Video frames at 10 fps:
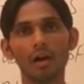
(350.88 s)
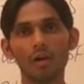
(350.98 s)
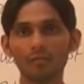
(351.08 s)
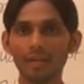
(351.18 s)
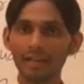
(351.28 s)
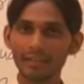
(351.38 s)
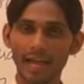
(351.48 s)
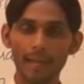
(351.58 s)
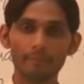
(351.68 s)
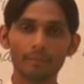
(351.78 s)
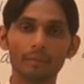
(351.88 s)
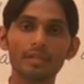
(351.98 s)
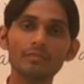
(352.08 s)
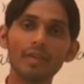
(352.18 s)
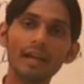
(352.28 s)
of the time.
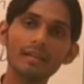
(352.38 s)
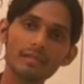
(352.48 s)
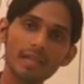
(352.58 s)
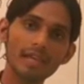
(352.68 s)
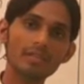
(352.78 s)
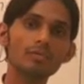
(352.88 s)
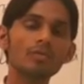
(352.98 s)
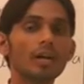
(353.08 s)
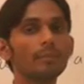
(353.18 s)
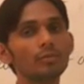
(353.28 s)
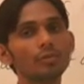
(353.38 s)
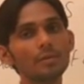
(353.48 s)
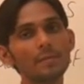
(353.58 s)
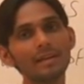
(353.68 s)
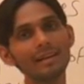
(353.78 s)
Means when she has to come to
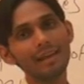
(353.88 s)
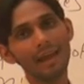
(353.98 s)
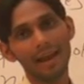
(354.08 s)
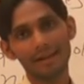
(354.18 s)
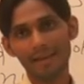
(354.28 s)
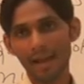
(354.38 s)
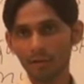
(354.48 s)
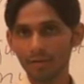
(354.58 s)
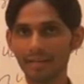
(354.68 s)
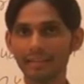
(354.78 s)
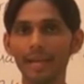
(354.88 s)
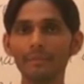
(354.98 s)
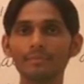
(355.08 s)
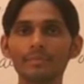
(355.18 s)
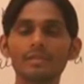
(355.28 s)
hospital, at the accurate
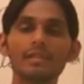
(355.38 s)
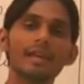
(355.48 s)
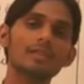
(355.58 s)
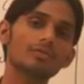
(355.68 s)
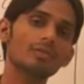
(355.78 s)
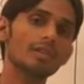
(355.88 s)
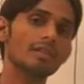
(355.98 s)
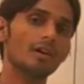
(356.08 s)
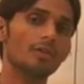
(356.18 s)
time she has to reach the